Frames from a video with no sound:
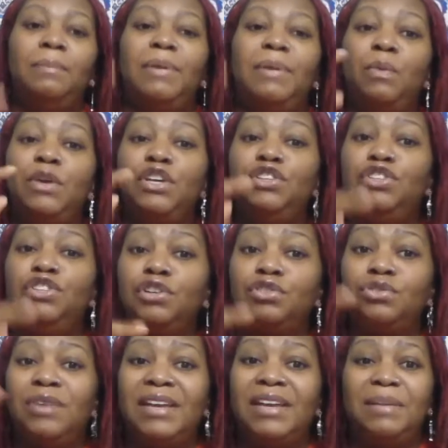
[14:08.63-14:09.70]
But when you're
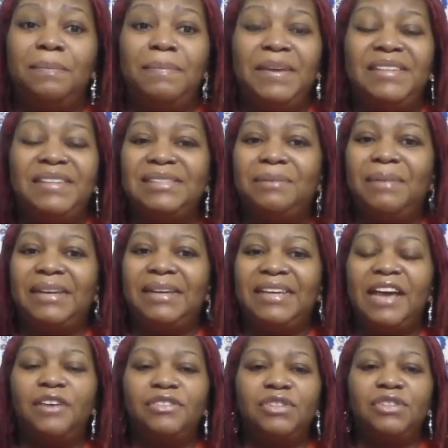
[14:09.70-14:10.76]
trying to be somebody
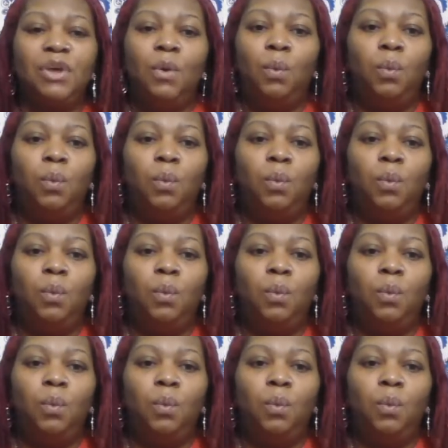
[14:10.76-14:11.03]
else,